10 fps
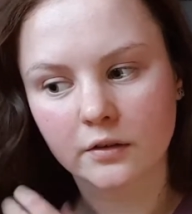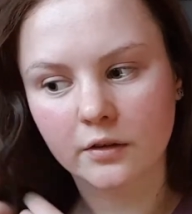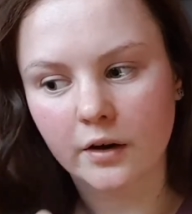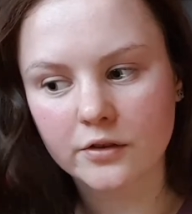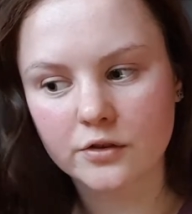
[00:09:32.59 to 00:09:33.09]

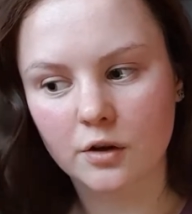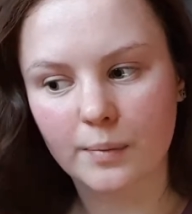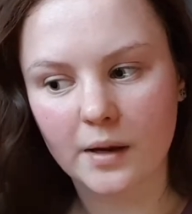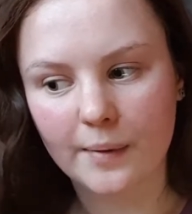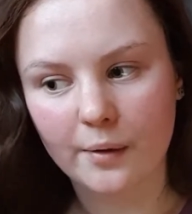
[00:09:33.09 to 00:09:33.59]
Kind of just got to
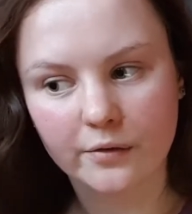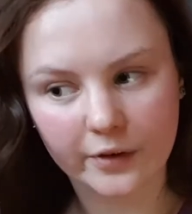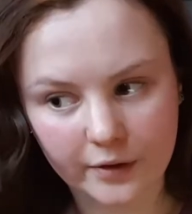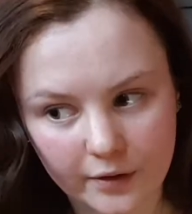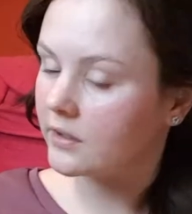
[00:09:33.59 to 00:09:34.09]
play about with
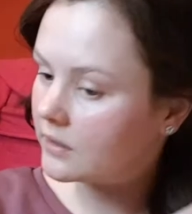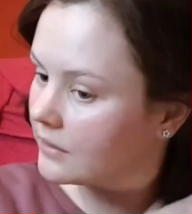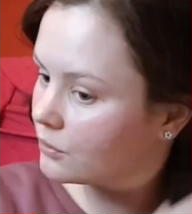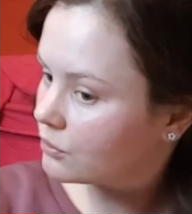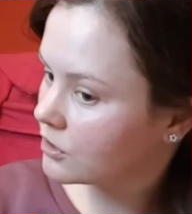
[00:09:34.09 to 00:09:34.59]
it. The
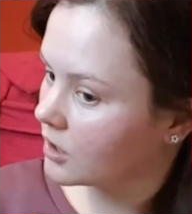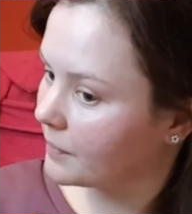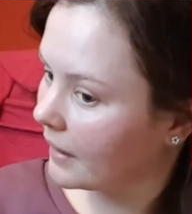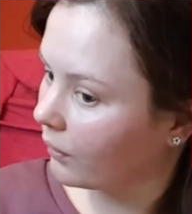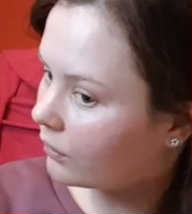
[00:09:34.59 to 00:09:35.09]
underneath will just come
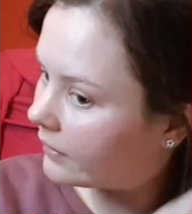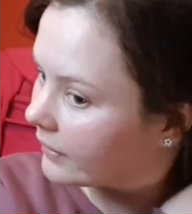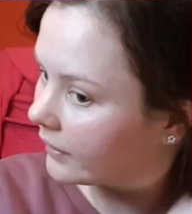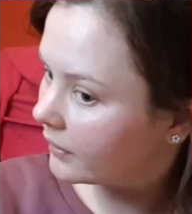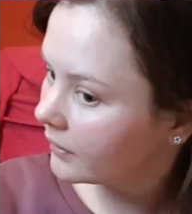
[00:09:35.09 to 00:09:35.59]
out already.